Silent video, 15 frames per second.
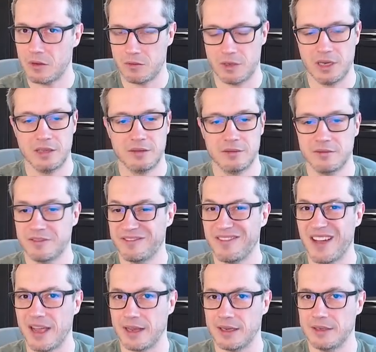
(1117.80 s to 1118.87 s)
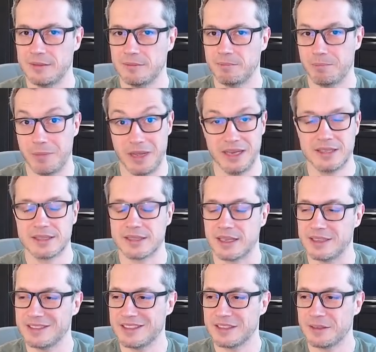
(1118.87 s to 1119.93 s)
Alright, fine, makes
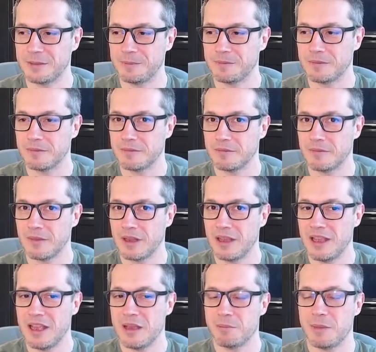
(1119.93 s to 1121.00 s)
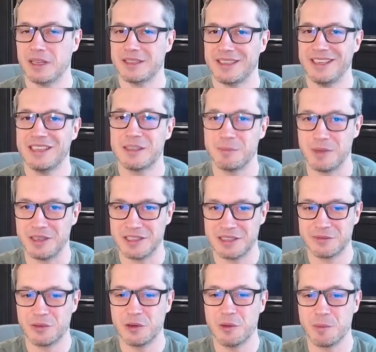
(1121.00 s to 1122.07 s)
sense. But it
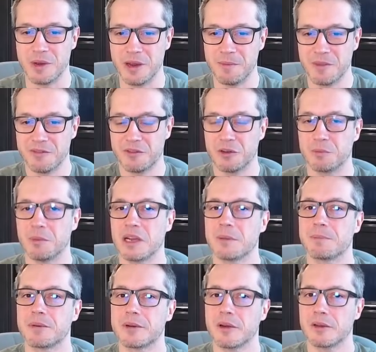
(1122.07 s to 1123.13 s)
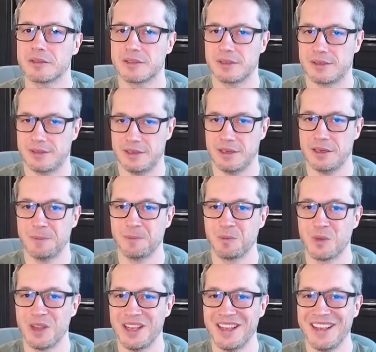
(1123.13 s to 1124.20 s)
means for me, for my processing,
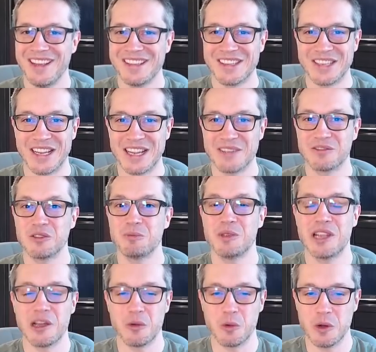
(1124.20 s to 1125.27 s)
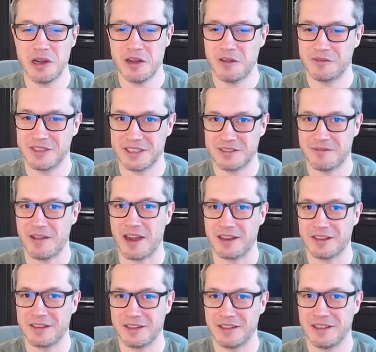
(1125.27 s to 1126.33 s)
that I have to be aware of this
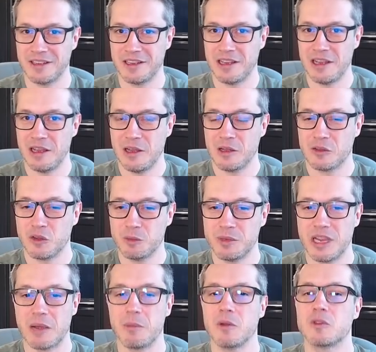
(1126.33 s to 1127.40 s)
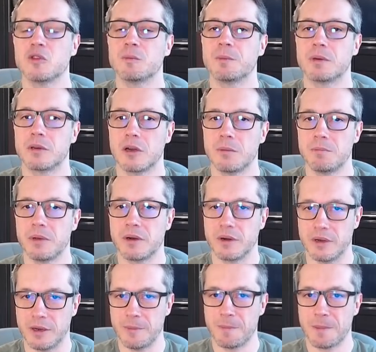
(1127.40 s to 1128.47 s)
fact to be able to
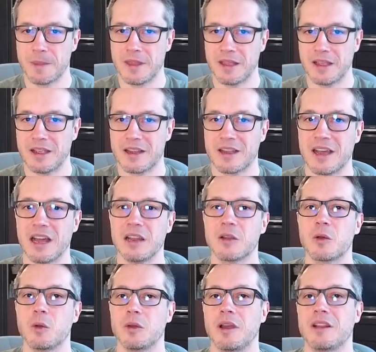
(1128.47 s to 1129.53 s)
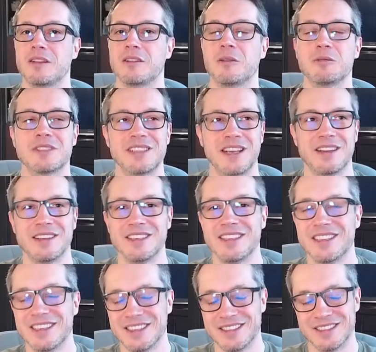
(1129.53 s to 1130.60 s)
properly calculate those
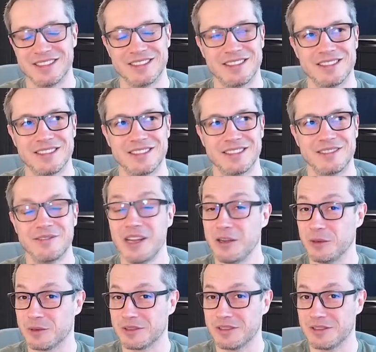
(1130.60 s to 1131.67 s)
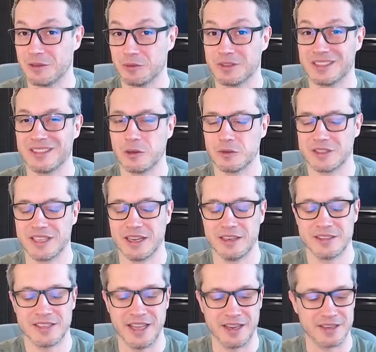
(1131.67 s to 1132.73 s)
daily values, those
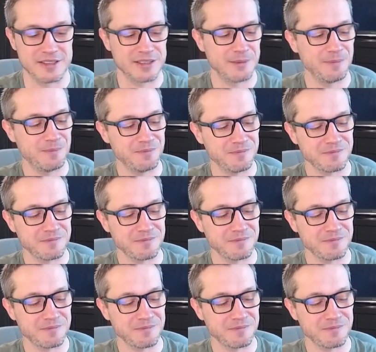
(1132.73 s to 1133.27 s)
daily sales.